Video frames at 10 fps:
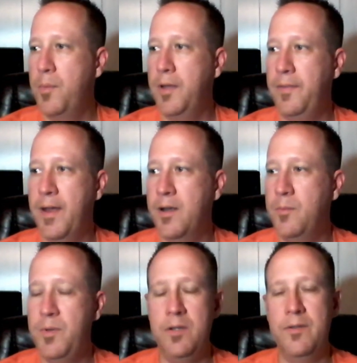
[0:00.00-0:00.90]
but that
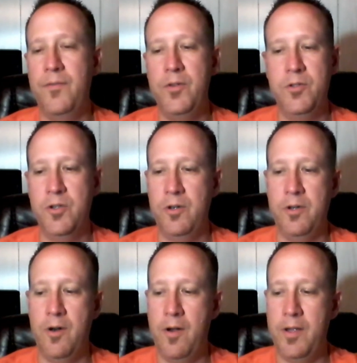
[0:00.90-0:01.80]
could be in the future,
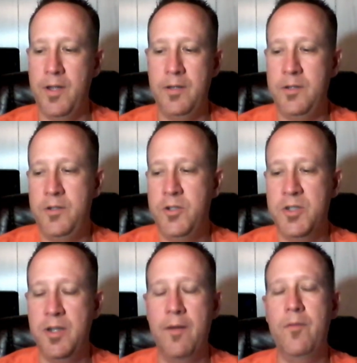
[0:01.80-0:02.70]
you
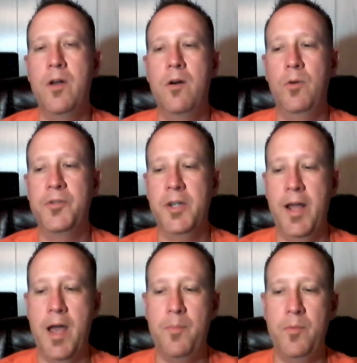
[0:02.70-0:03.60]
just never know what's going
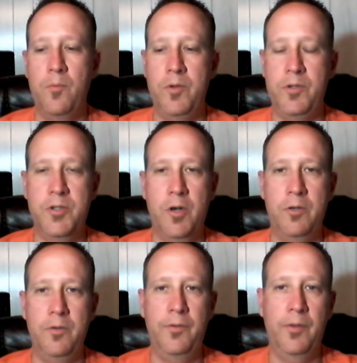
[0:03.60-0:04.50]
to happen when you
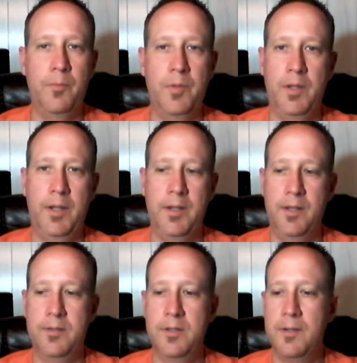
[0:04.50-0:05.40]
start doing something like
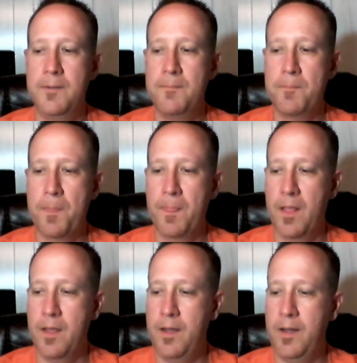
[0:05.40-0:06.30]
this.
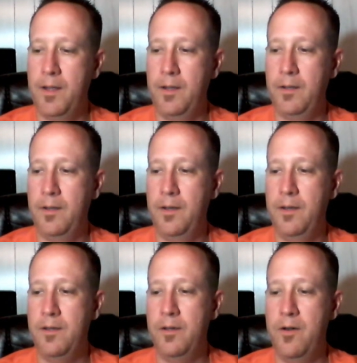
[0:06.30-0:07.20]
And,
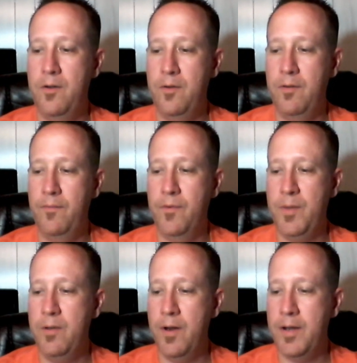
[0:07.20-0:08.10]
for
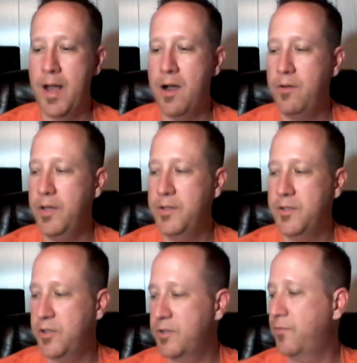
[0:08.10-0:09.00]
me right now,
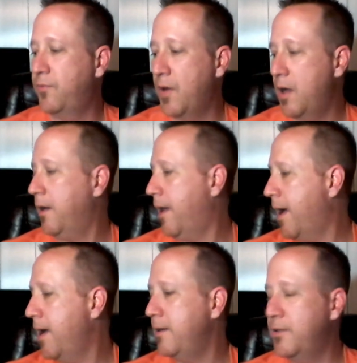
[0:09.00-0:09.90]
it's just fun.
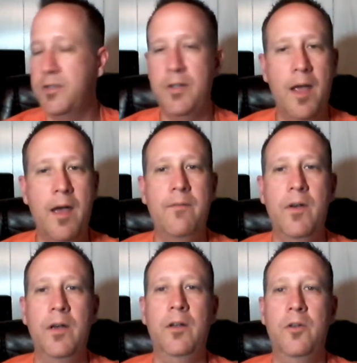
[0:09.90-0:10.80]
I just
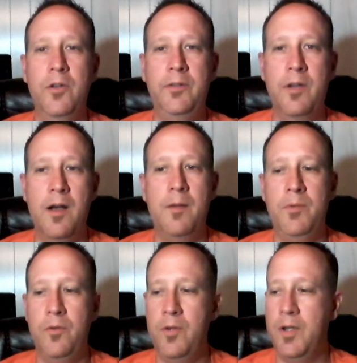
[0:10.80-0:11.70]
have a good
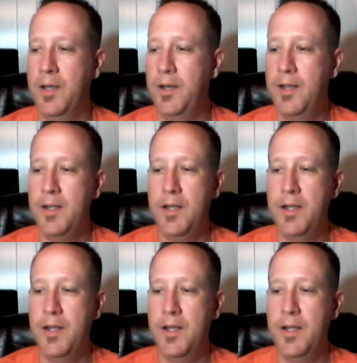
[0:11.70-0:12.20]
time doing it.